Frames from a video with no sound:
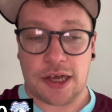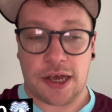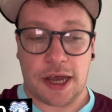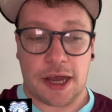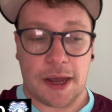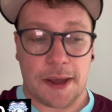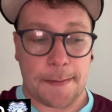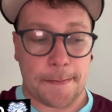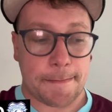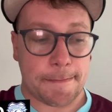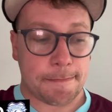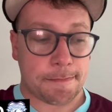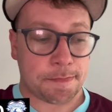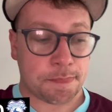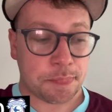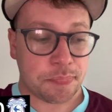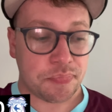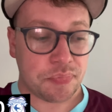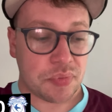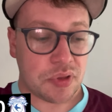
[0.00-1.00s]
There
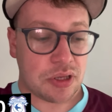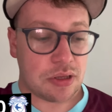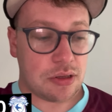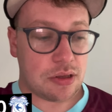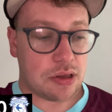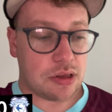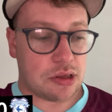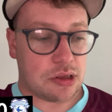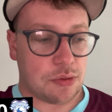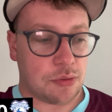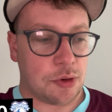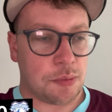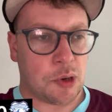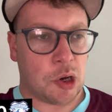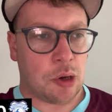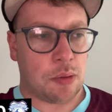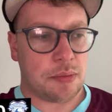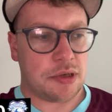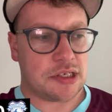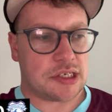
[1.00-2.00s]
were
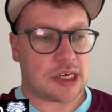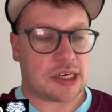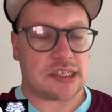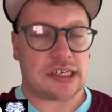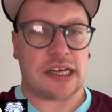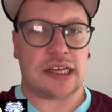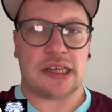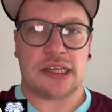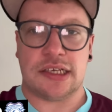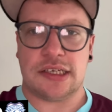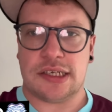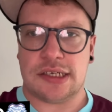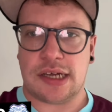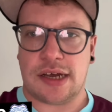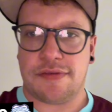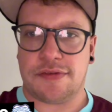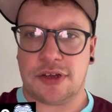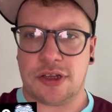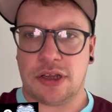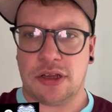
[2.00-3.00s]
moments, I said this
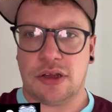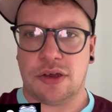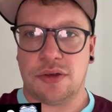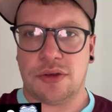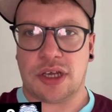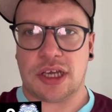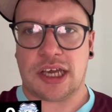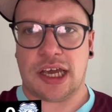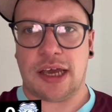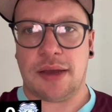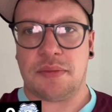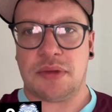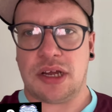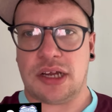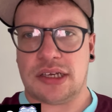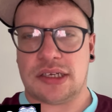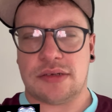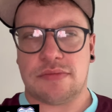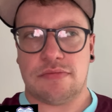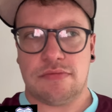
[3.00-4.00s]
after the Luton game, and
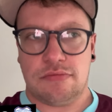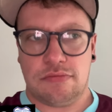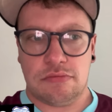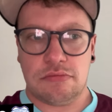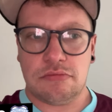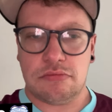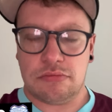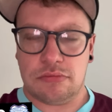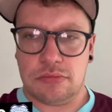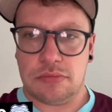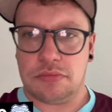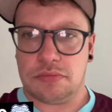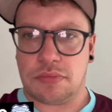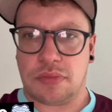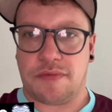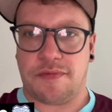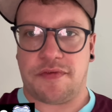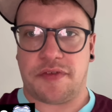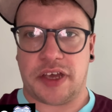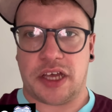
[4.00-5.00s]
I
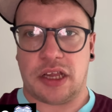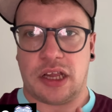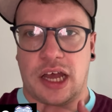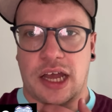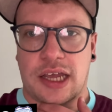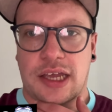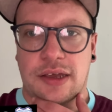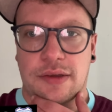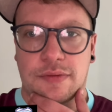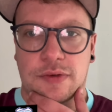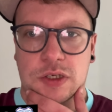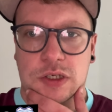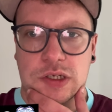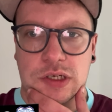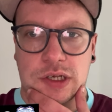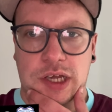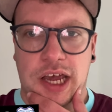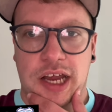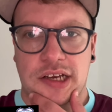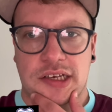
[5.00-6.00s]
feel like it was
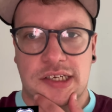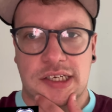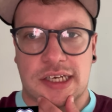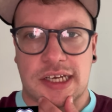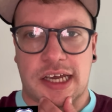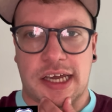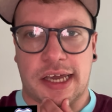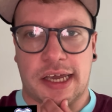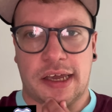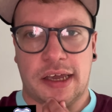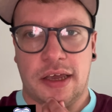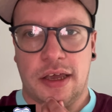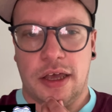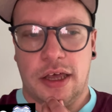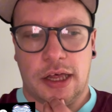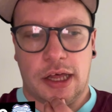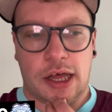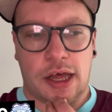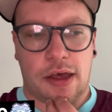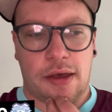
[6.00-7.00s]
again today,
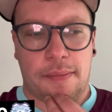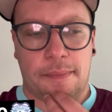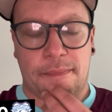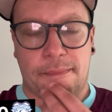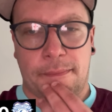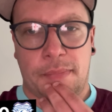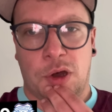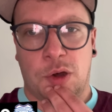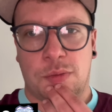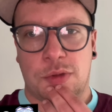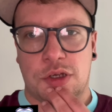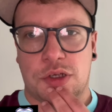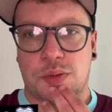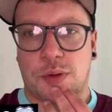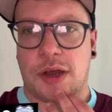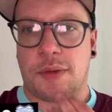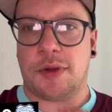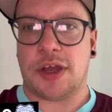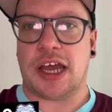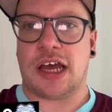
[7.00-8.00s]
moments
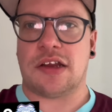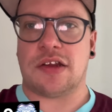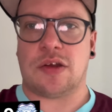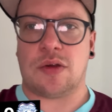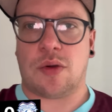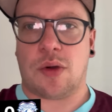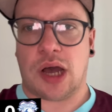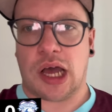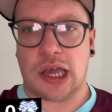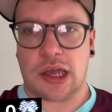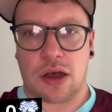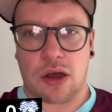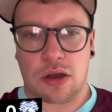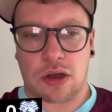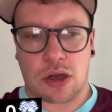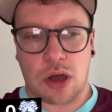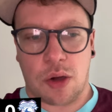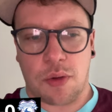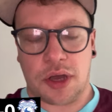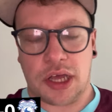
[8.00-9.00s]
where we hadn't quite
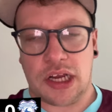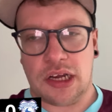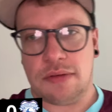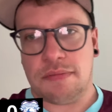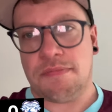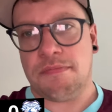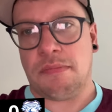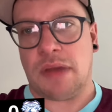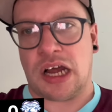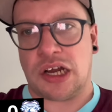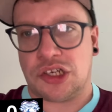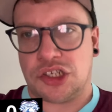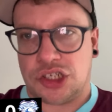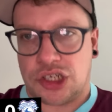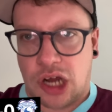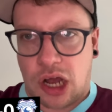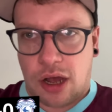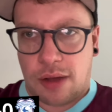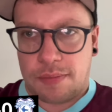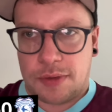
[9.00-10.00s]
got going, match
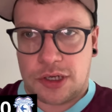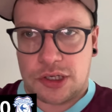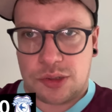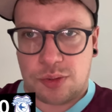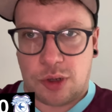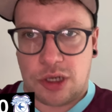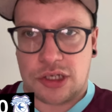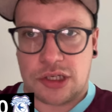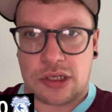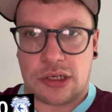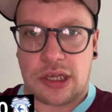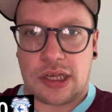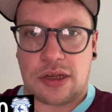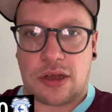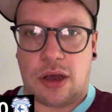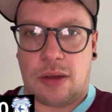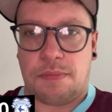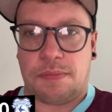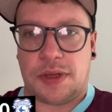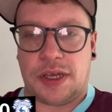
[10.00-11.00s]
sharpness wasn't
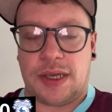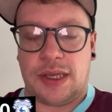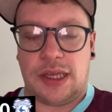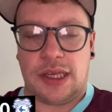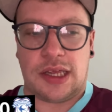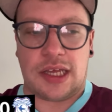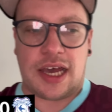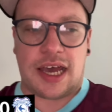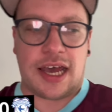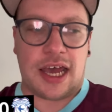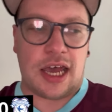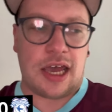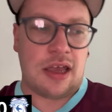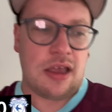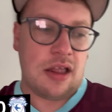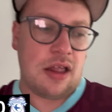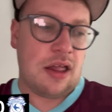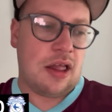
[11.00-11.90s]
completely there.